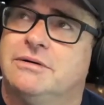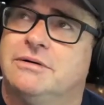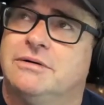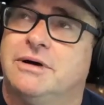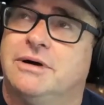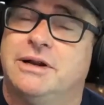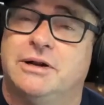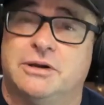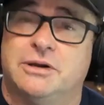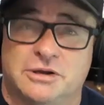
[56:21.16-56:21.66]

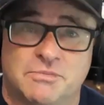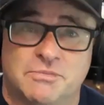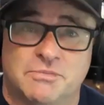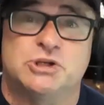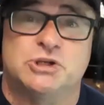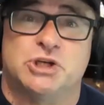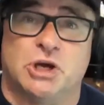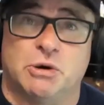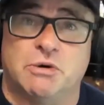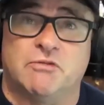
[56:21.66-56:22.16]
and I did my
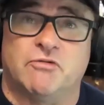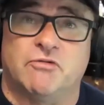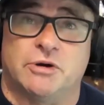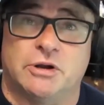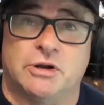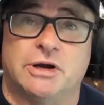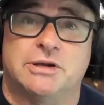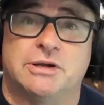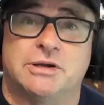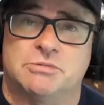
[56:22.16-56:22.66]
show every
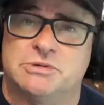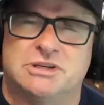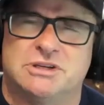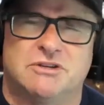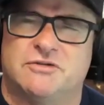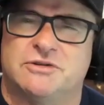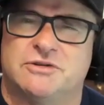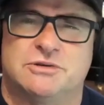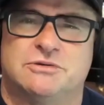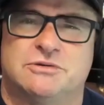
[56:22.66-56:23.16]
night. It was a
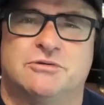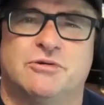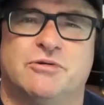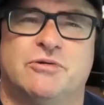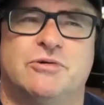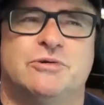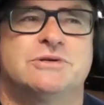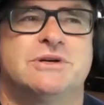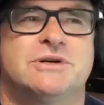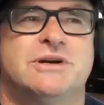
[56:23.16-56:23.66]
different sort of
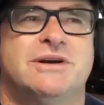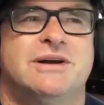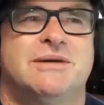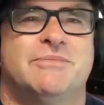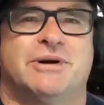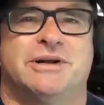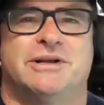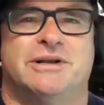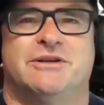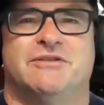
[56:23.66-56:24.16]
cruise,
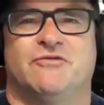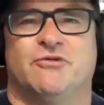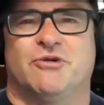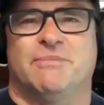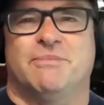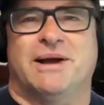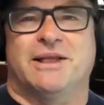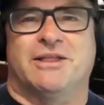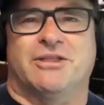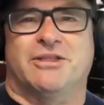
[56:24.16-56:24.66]
but I did it for a
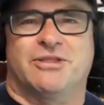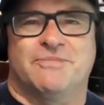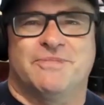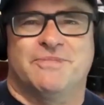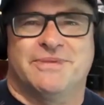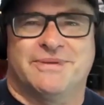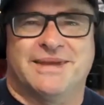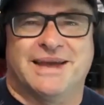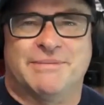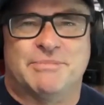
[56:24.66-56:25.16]
month.
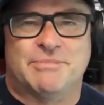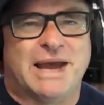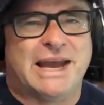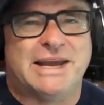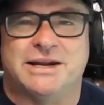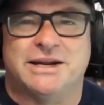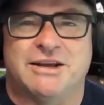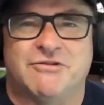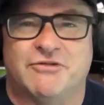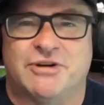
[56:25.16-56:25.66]

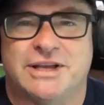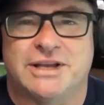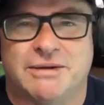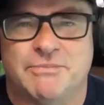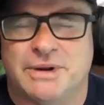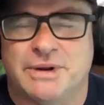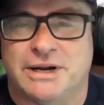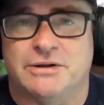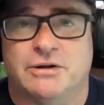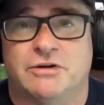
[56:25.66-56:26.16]
Hated every
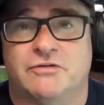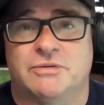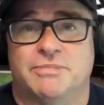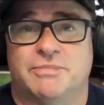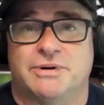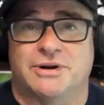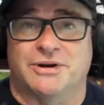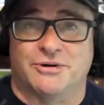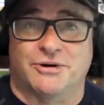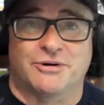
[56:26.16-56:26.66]
minute of it,
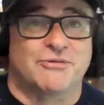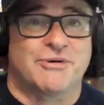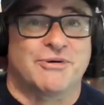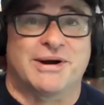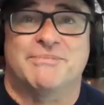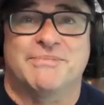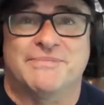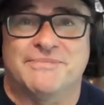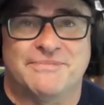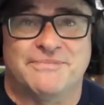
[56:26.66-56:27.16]
but I got
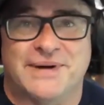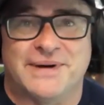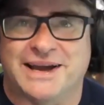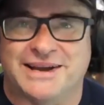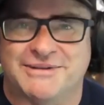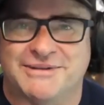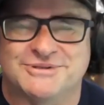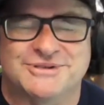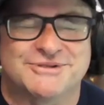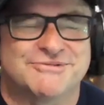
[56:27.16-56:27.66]
great pay.
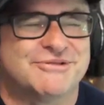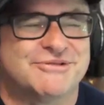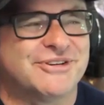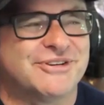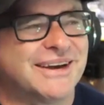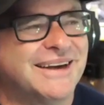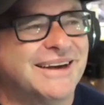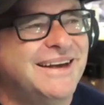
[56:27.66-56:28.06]
It was terrific.